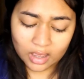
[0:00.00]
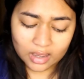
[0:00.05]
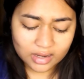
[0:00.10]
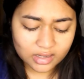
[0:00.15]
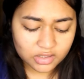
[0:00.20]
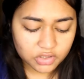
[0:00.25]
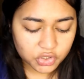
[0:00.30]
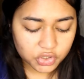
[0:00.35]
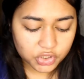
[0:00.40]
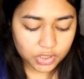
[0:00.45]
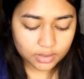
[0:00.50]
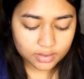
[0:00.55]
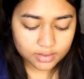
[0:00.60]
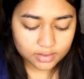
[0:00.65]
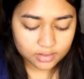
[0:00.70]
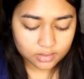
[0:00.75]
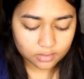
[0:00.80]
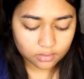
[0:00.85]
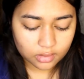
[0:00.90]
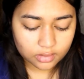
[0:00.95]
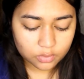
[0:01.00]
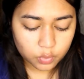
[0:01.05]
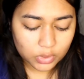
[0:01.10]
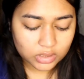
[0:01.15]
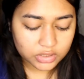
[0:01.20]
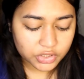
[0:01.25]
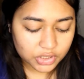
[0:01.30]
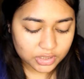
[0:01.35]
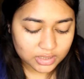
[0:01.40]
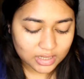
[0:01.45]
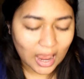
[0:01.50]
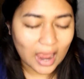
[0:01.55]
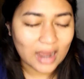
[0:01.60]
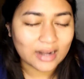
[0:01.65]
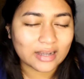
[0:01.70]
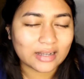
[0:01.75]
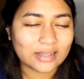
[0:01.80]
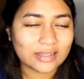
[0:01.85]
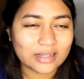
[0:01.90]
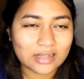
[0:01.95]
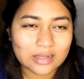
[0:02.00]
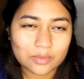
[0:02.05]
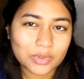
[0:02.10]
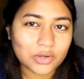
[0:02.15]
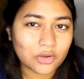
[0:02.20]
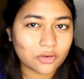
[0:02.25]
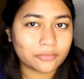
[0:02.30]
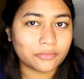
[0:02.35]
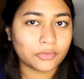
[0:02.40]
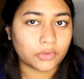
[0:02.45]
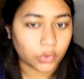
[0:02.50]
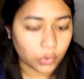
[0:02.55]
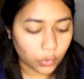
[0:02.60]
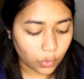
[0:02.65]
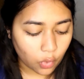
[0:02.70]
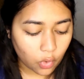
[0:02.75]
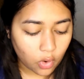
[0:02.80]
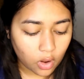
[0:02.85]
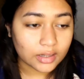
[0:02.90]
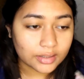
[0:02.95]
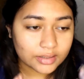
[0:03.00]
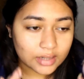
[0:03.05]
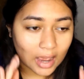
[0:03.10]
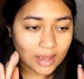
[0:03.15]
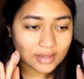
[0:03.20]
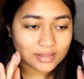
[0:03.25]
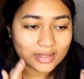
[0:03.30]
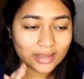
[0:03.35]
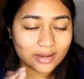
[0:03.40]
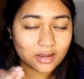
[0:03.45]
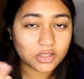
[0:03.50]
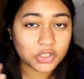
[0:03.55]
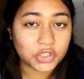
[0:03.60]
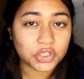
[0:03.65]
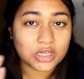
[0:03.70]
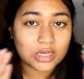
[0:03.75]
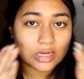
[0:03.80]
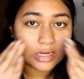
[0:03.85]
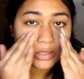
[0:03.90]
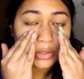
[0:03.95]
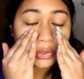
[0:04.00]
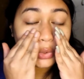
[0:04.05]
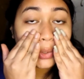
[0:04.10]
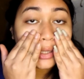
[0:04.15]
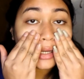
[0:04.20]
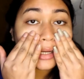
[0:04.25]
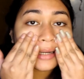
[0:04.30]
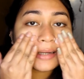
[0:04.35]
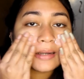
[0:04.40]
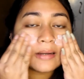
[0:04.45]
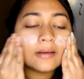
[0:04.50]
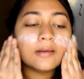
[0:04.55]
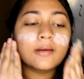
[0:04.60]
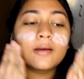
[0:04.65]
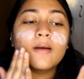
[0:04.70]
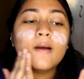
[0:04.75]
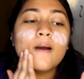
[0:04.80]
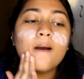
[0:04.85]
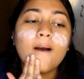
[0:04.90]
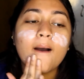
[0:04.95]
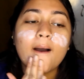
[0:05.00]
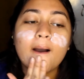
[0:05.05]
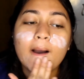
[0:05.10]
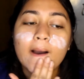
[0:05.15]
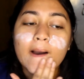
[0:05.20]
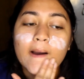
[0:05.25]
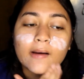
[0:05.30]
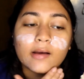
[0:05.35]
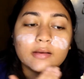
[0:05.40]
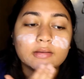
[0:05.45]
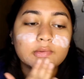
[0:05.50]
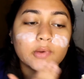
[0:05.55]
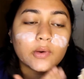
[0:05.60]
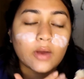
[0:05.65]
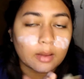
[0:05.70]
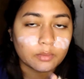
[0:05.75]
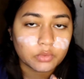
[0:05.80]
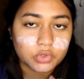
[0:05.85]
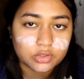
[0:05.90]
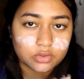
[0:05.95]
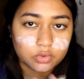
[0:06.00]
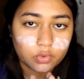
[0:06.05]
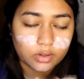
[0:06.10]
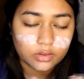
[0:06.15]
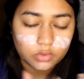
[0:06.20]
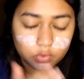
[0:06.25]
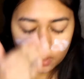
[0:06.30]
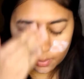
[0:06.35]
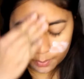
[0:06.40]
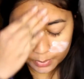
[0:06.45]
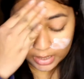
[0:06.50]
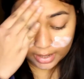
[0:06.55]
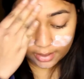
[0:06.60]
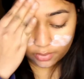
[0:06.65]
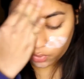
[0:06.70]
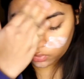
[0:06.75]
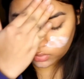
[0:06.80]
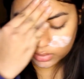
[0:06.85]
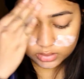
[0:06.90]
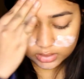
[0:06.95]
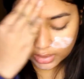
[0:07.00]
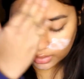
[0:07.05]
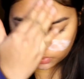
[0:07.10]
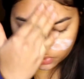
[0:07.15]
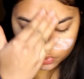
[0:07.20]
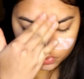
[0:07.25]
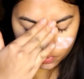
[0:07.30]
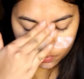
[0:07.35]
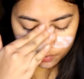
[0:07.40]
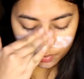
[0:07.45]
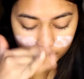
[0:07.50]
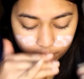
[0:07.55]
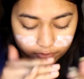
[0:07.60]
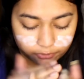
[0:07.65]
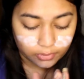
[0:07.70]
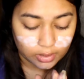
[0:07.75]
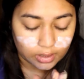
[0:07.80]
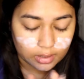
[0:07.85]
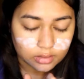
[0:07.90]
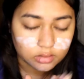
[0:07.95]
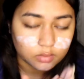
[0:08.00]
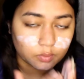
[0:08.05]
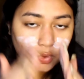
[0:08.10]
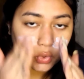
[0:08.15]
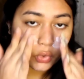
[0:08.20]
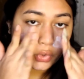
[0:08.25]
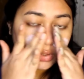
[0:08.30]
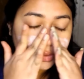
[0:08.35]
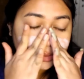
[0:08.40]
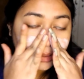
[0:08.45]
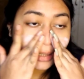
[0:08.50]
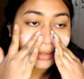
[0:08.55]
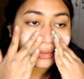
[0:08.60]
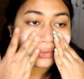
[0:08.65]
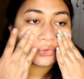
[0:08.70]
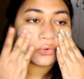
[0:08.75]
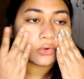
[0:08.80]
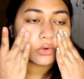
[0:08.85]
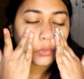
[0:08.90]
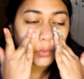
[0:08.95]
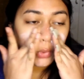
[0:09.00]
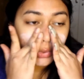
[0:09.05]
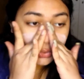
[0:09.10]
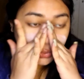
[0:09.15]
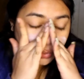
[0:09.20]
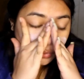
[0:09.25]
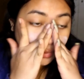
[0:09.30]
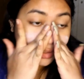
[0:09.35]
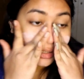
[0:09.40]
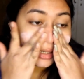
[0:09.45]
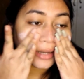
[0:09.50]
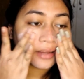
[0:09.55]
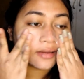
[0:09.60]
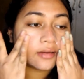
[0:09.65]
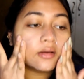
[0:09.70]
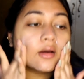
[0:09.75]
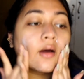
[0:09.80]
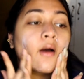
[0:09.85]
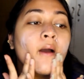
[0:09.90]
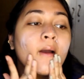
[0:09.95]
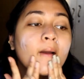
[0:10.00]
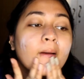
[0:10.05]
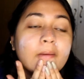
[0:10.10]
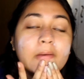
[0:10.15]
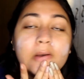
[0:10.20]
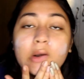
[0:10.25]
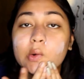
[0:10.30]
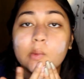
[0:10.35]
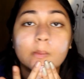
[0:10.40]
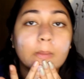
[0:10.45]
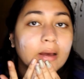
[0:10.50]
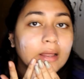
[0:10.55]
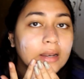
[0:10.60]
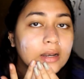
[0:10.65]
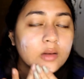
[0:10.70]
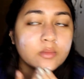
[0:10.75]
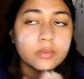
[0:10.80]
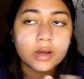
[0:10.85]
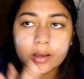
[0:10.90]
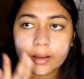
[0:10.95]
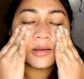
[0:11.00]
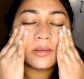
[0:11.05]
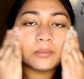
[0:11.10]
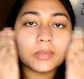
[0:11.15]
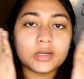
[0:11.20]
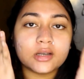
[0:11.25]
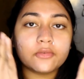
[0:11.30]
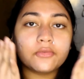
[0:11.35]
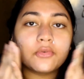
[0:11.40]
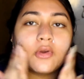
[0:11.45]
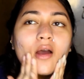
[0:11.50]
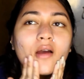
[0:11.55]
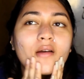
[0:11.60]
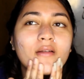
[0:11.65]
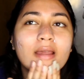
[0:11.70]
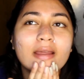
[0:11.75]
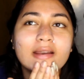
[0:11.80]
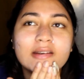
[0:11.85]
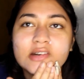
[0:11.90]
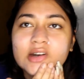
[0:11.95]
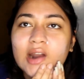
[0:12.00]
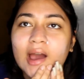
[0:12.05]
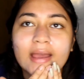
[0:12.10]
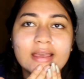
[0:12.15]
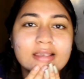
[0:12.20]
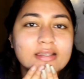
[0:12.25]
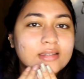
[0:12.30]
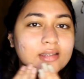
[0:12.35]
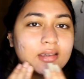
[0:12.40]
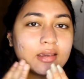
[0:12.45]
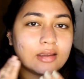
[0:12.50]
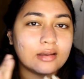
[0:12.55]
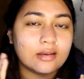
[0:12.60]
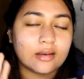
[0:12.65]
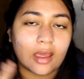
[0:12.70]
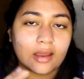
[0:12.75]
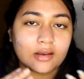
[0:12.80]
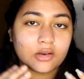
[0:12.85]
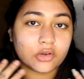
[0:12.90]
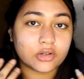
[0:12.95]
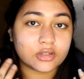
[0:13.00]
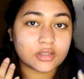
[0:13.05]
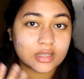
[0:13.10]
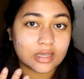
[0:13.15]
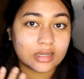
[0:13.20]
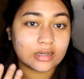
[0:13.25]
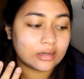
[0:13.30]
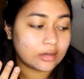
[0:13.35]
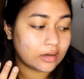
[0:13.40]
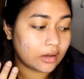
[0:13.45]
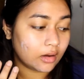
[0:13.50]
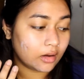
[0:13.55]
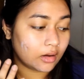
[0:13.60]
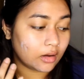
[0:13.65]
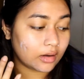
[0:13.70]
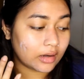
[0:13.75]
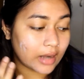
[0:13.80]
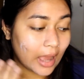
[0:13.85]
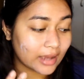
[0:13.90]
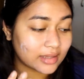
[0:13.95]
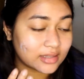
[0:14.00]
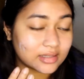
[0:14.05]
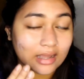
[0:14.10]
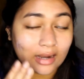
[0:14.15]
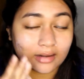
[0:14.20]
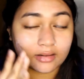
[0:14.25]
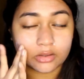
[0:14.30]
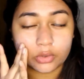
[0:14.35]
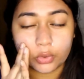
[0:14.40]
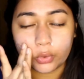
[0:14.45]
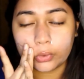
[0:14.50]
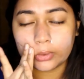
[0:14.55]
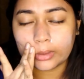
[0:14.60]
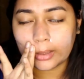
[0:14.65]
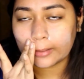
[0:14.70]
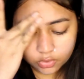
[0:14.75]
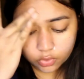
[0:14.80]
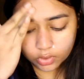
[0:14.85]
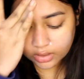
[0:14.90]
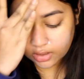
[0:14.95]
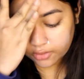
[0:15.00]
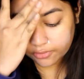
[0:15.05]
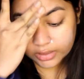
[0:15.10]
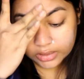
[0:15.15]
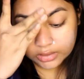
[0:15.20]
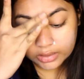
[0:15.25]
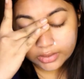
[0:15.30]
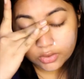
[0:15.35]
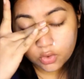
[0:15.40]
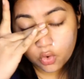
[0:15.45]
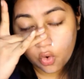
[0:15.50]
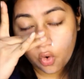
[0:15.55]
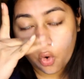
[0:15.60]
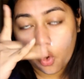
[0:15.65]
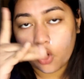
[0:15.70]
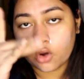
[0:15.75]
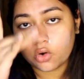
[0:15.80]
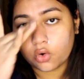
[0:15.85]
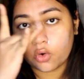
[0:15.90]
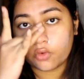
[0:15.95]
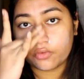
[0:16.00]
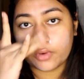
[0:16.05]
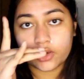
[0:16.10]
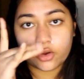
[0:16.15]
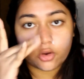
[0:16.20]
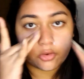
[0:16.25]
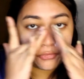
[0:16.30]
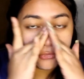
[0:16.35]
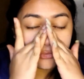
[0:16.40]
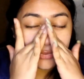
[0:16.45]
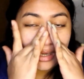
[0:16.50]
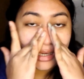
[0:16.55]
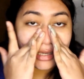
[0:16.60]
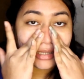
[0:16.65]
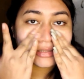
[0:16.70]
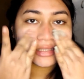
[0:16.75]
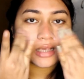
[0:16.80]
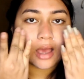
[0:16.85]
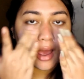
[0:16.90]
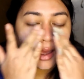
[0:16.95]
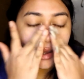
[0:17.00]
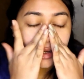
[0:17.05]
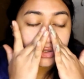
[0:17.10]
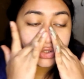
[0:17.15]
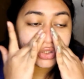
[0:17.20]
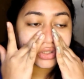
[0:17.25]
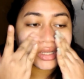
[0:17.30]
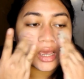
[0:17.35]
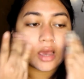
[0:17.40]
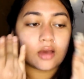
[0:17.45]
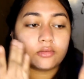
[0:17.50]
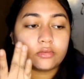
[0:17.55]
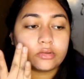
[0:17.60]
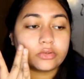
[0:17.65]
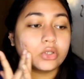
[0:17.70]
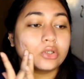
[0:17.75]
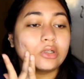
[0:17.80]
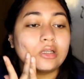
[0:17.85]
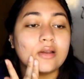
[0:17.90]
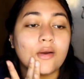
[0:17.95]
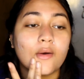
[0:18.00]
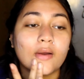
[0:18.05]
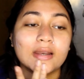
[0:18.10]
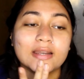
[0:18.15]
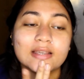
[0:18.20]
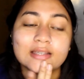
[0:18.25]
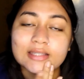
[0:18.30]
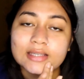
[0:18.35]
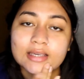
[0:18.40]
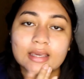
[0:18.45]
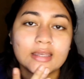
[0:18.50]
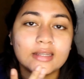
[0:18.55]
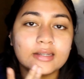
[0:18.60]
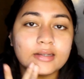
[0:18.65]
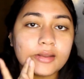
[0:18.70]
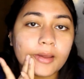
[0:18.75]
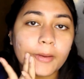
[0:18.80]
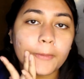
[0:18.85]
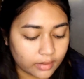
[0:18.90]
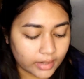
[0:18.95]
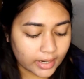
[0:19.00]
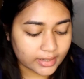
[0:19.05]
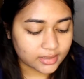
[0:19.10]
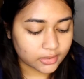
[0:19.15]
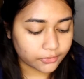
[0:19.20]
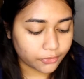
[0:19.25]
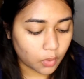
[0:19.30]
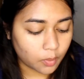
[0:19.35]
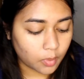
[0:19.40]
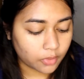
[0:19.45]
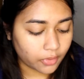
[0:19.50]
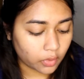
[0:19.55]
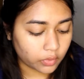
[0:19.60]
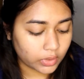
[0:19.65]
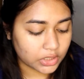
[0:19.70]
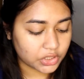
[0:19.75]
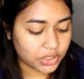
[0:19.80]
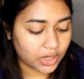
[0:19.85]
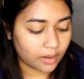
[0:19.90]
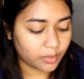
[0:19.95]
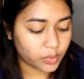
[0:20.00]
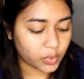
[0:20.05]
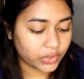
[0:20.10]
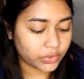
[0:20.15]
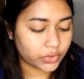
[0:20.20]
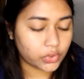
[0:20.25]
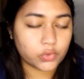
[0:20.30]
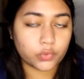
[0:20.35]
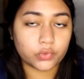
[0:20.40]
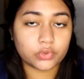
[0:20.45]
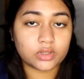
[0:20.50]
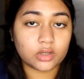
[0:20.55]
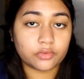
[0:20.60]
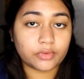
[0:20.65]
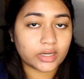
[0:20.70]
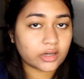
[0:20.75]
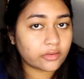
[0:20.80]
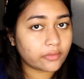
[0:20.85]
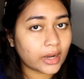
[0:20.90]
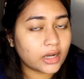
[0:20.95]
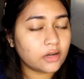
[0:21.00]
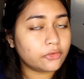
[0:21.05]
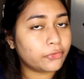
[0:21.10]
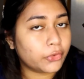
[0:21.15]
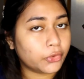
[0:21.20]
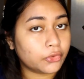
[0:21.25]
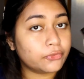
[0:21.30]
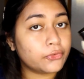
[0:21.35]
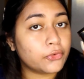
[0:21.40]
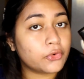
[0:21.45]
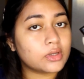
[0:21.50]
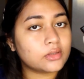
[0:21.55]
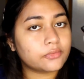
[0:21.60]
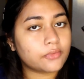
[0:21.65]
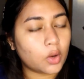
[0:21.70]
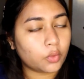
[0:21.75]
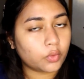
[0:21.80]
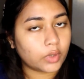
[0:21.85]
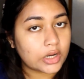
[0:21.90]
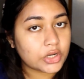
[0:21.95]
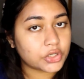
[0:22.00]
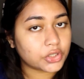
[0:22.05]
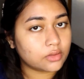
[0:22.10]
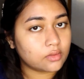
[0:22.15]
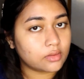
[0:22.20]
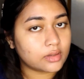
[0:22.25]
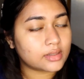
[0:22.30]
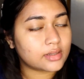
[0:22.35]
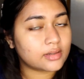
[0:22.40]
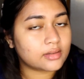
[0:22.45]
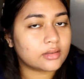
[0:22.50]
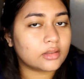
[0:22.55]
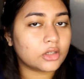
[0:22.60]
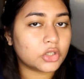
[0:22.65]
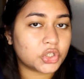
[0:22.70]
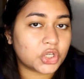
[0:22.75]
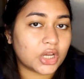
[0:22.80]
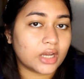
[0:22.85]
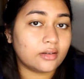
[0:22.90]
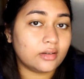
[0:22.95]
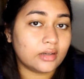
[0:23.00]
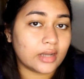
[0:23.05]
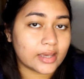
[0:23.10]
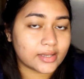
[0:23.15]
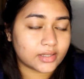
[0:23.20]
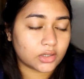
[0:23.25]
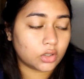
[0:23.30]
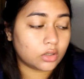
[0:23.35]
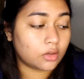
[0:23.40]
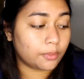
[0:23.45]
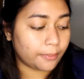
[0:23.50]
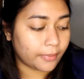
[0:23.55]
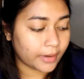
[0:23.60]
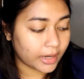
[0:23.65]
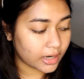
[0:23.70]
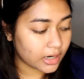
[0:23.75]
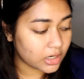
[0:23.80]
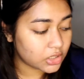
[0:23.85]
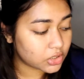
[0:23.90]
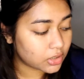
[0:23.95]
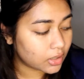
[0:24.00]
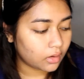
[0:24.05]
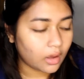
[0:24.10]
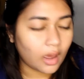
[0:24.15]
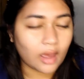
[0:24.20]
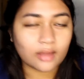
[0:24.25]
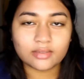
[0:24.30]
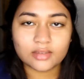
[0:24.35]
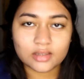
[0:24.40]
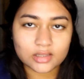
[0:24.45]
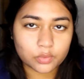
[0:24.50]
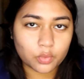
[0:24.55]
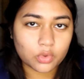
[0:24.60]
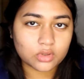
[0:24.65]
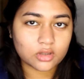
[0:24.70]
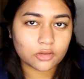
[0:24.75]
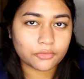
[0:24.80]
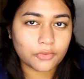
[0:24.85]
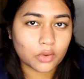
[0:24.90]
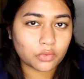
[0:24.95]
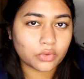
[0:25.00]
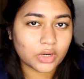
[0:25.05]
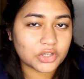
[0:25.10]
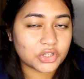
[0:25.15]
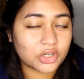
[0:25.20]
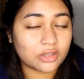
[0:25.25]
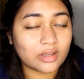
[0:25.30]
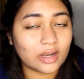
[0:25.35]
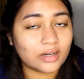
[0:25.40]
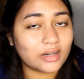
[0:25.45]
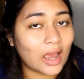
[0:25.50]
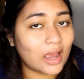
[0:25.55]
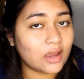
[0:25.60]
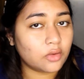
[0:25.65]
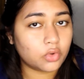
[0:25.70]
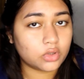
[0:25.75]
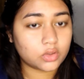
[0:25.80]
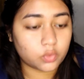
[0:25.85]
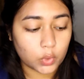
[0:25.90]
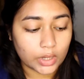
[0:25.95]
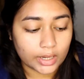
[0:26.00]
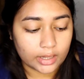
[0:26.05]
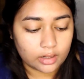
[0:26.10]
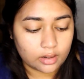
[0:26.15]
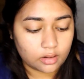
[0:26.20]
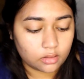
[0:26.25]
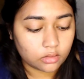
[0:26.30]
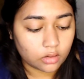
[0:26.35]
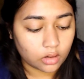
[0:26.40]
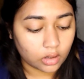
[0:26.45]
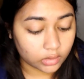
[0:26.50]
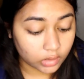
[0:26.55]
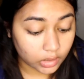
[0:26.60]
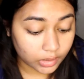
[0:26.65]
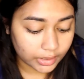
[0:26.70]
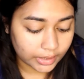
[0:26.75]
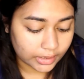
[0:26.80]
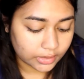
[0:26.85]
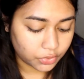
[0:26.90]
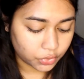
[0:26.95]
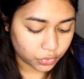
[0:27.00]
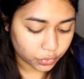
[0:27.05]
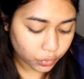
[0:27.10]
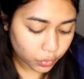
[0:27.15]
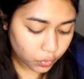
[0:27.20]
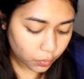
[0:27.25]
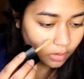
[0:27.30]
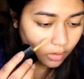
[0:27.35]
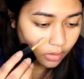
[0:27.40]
It will just add a little bit of glow. It has like a sheen to it. So I'm just going to apply it on the centers of my face because I do not want to look like a glow bulb. But if you have like dry skin and your skin lacks that glow, then you can definitely go all over your face. I just have really oily skin. Next, for my foundation, I'm going to use the Wet n Wild Photofocus foundation. This is in the shade Desert Beige, and this was the foundation that I was wearing the other day too.